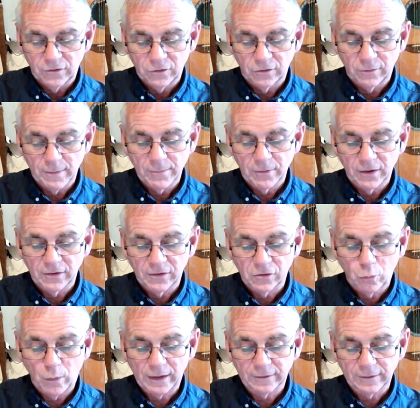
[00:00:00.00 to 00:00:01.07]
We should remember
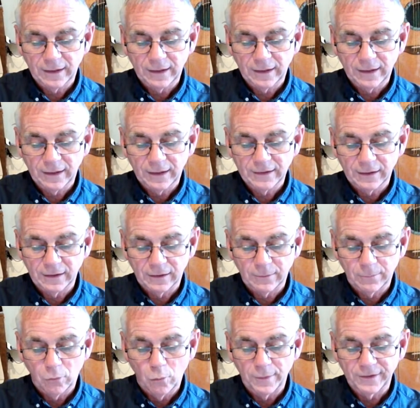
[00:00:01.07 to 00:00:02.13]
that it's quite likely at
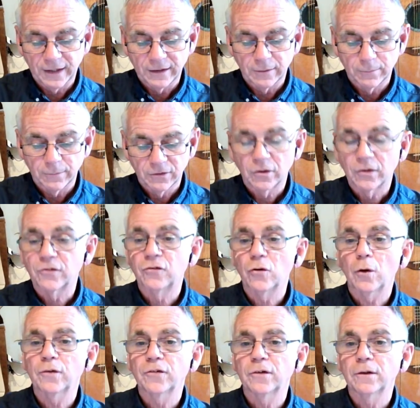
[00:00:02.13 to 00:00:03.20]
the moment then that Mr
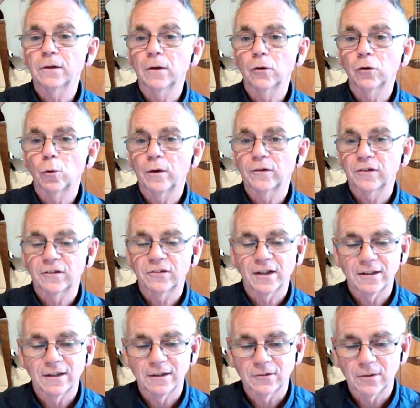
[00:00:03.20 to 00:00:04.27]
Johnson, although as
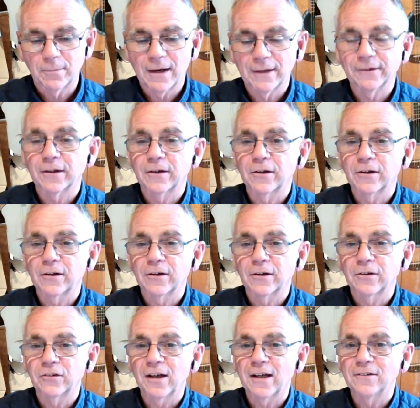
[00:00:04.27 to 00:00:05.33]
I said he's apparently
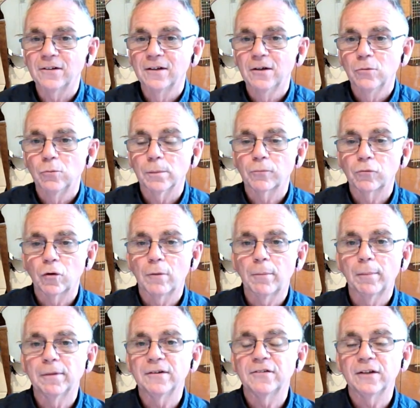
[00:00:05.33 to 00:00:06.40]
resigned, will
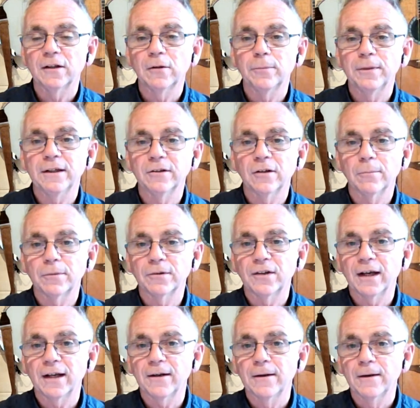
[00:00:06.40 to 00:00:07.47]
probably still be in
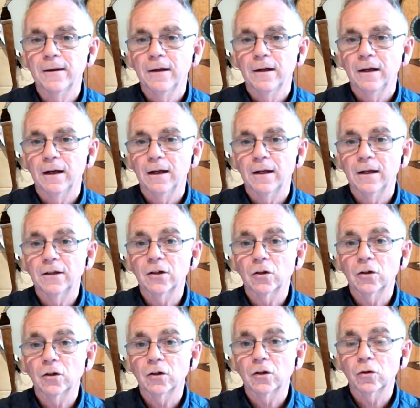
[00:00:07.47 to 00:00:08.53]
number 10
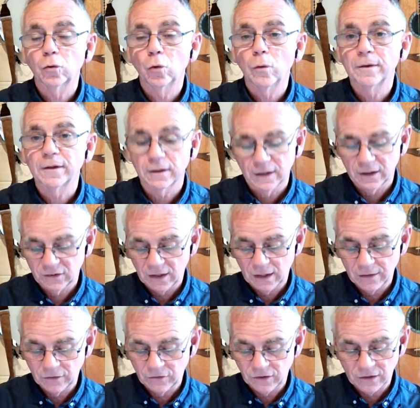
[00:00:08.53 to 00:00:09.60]
in October unless
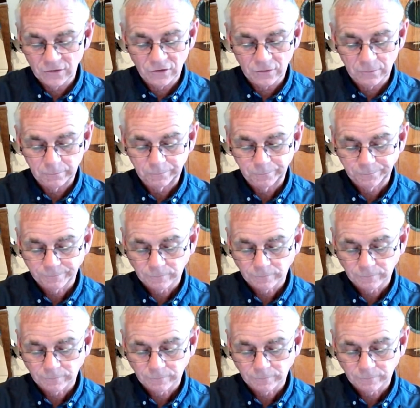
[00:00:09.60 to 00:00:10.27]
anything changes.